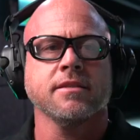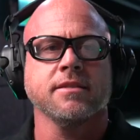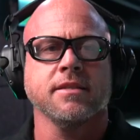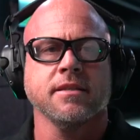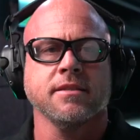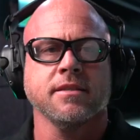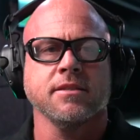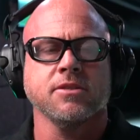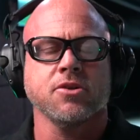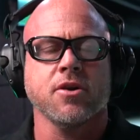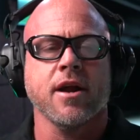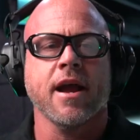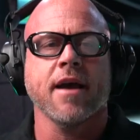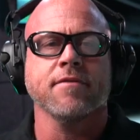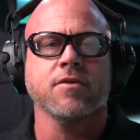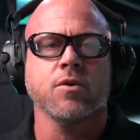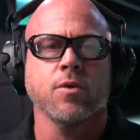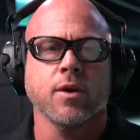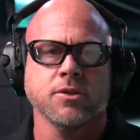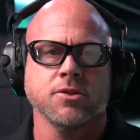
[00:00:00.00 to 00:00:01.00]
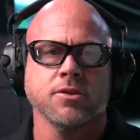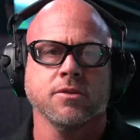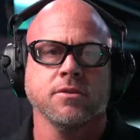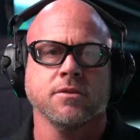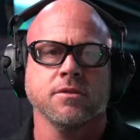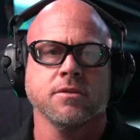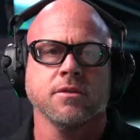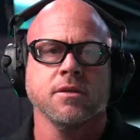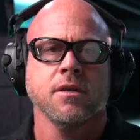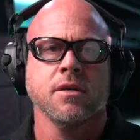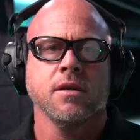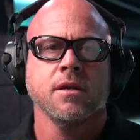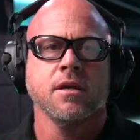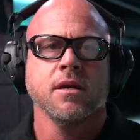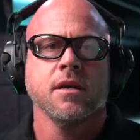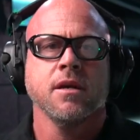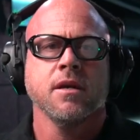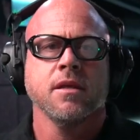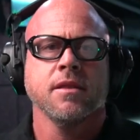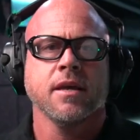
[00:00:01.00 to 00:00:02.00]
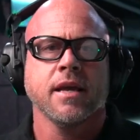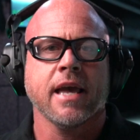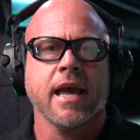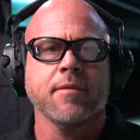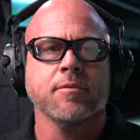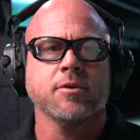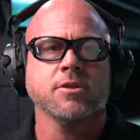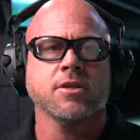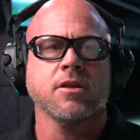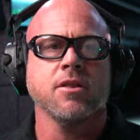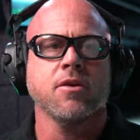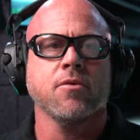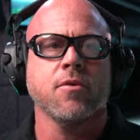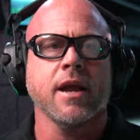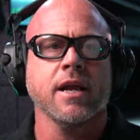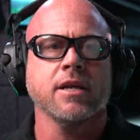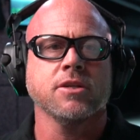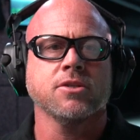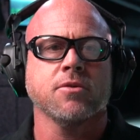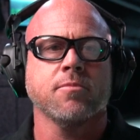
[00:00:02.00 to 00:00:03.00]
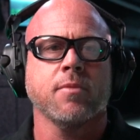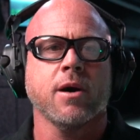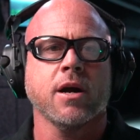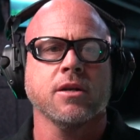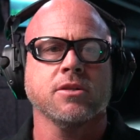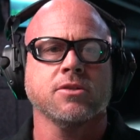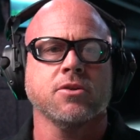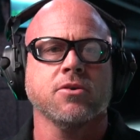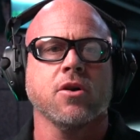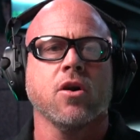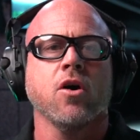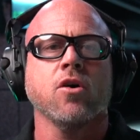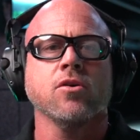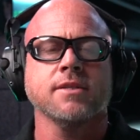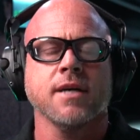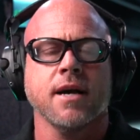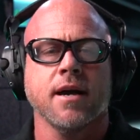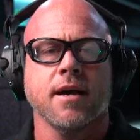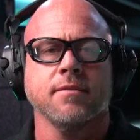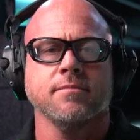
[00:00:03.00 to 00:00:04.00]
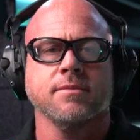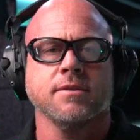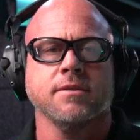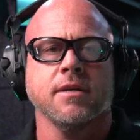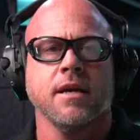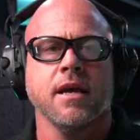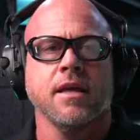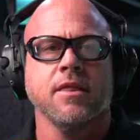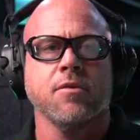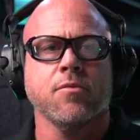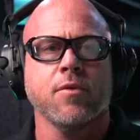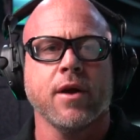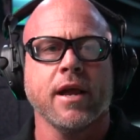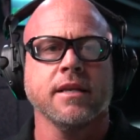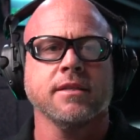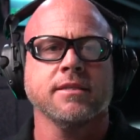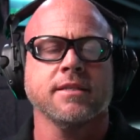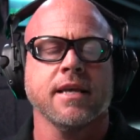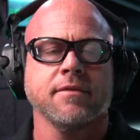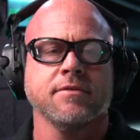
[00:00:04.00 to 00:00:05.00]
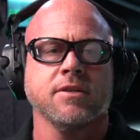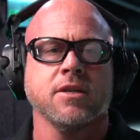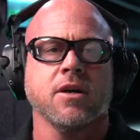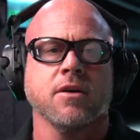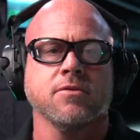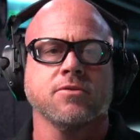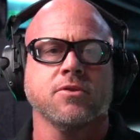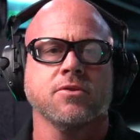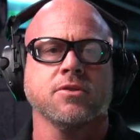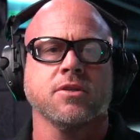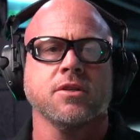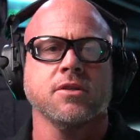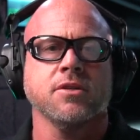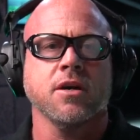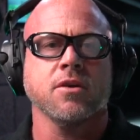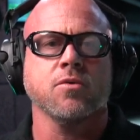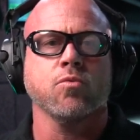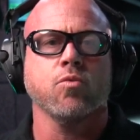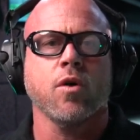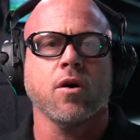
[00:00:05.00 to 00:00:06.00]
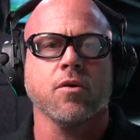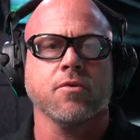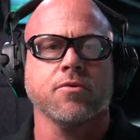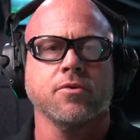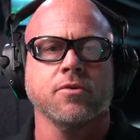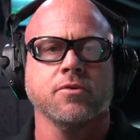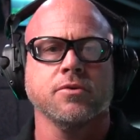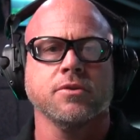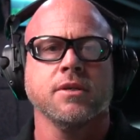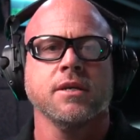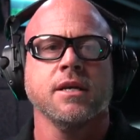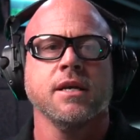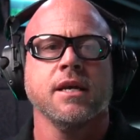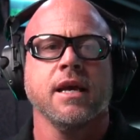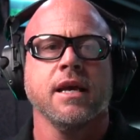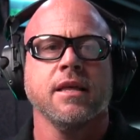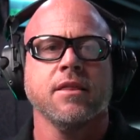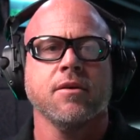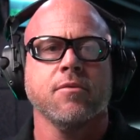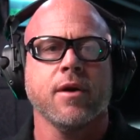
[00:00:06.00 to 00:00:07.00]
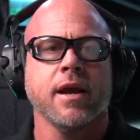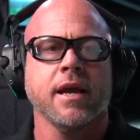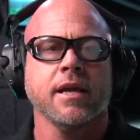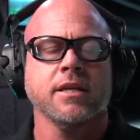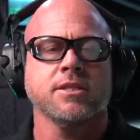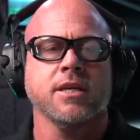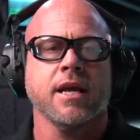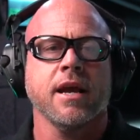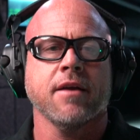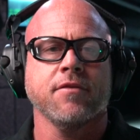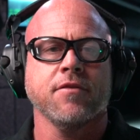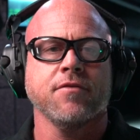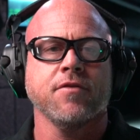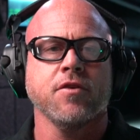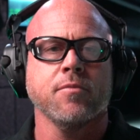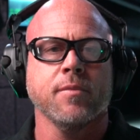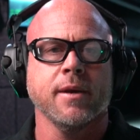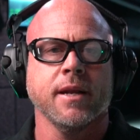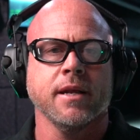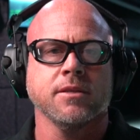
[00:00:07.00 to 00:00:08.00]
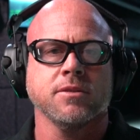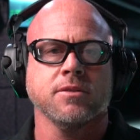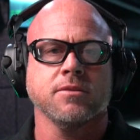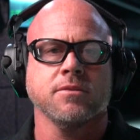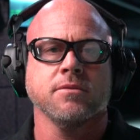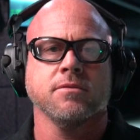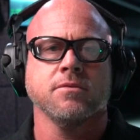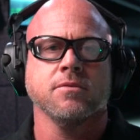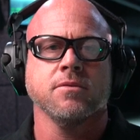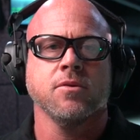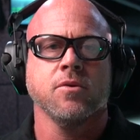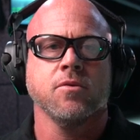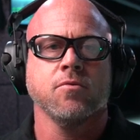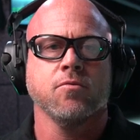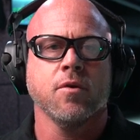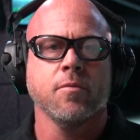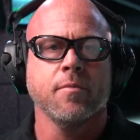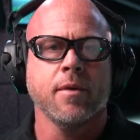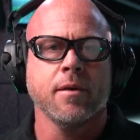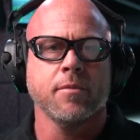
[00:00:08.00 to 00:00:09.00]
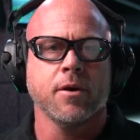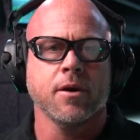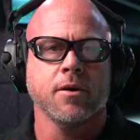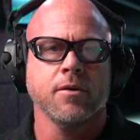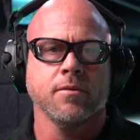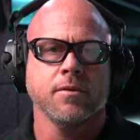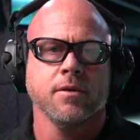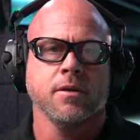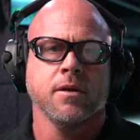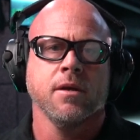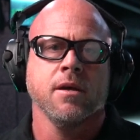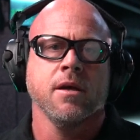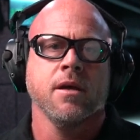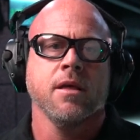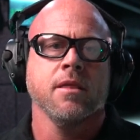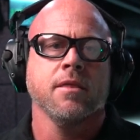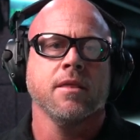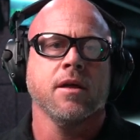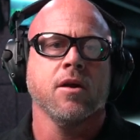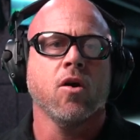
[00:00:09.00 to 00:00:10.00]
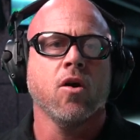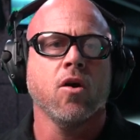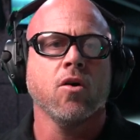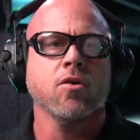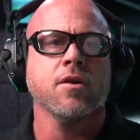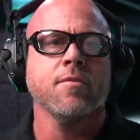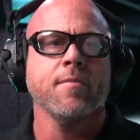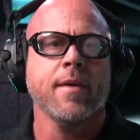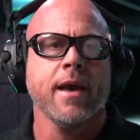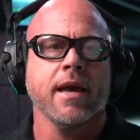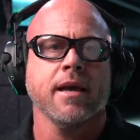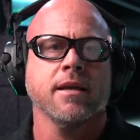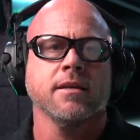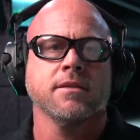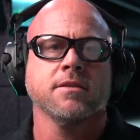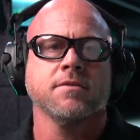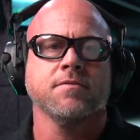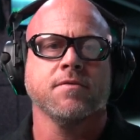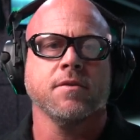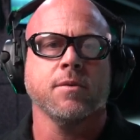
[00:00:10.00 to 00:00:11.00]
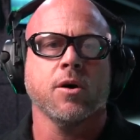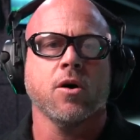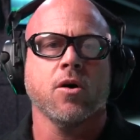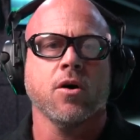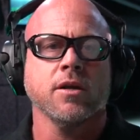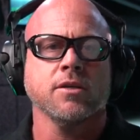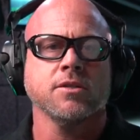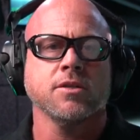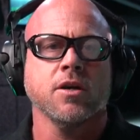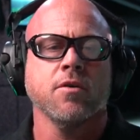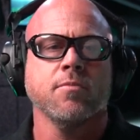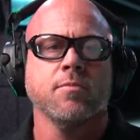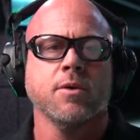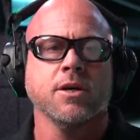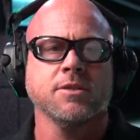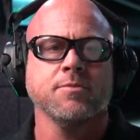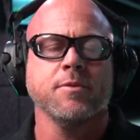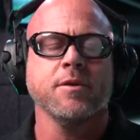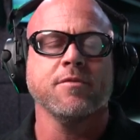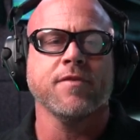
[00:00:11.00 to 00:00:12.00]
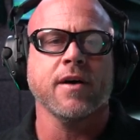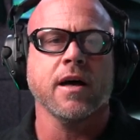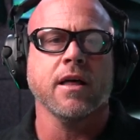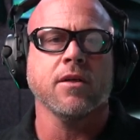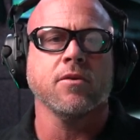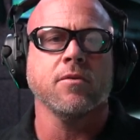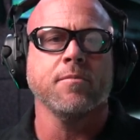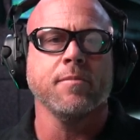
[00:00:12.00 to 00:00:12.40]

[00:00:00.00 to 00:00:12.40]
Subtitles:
assistance or have questions. The cameras on the range are monitored at all times, and the range safety officers conduct walkthroughs in the range every few minutes. Remember that all commands from the RSO must be followed